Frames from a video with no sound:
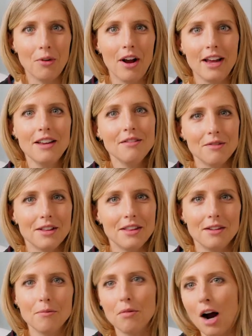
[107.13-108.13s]
right, with
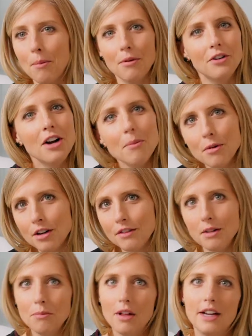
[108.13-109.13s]
the proper number of
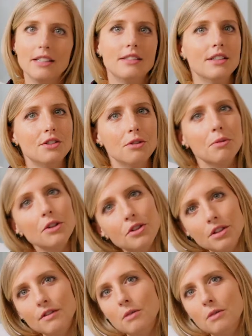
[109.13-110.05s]
implants, distribution of